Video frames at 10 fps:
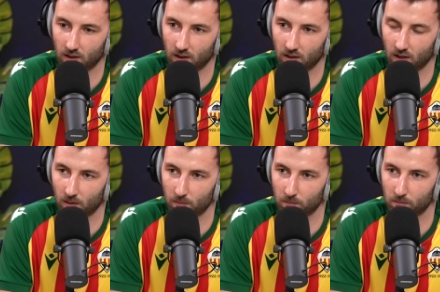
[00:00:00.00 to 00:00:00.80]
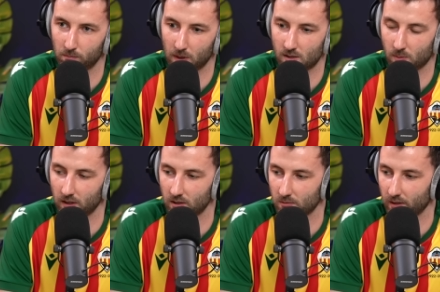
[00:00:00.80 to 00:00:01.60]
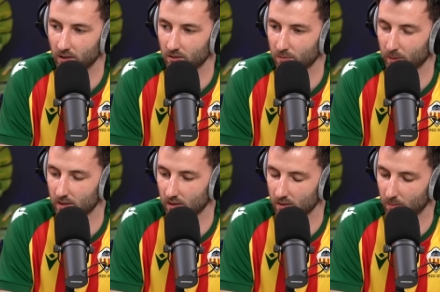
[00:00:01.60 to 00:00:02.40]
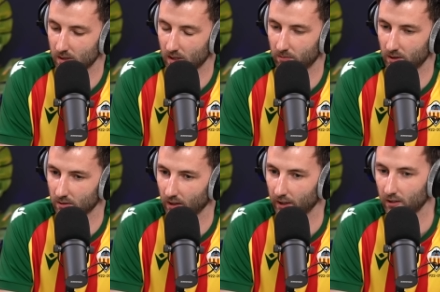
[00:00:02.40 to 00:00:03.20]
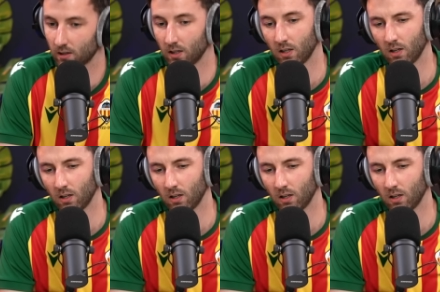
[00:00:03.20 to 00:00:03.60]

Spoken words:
in that mid-20s range of 26, 27-ish, like,